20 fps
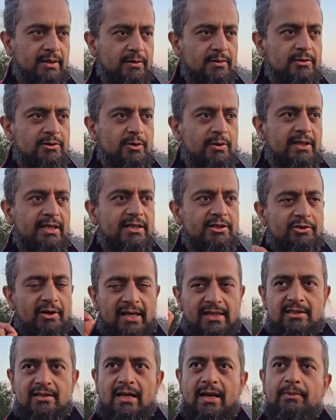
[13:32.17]
So he
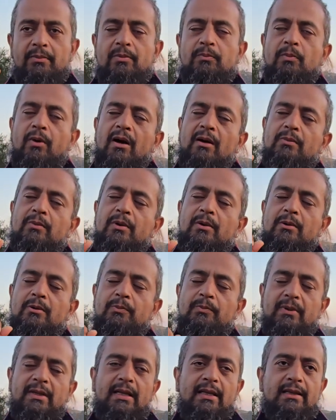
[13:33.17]
transcribed
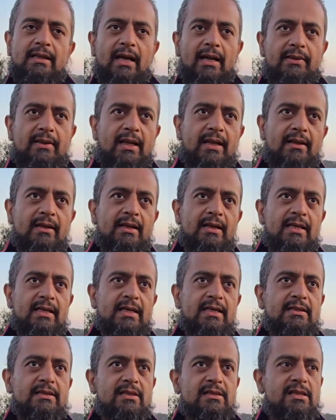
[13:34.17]
Bhagavad Gita and then
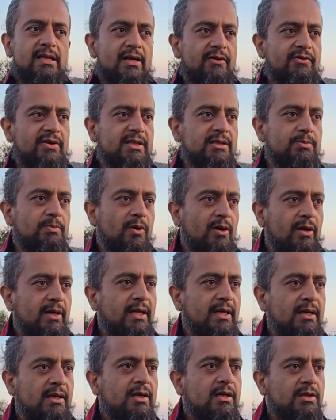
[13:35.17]
he just left his
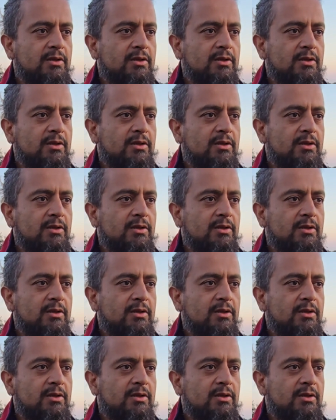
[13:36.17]
body.